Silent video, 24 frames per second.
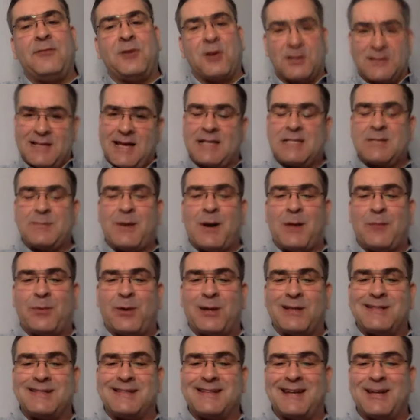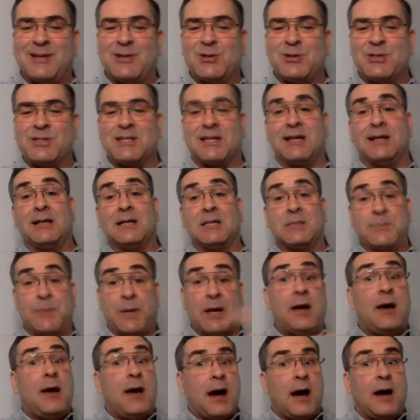because that's about presentation skills,
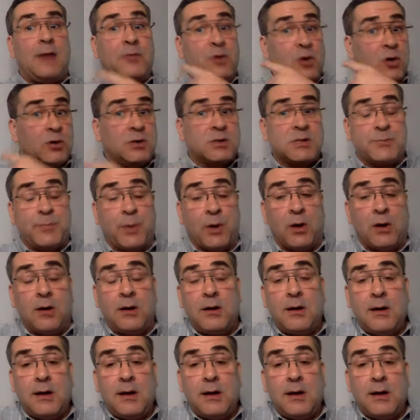but I've got a spot.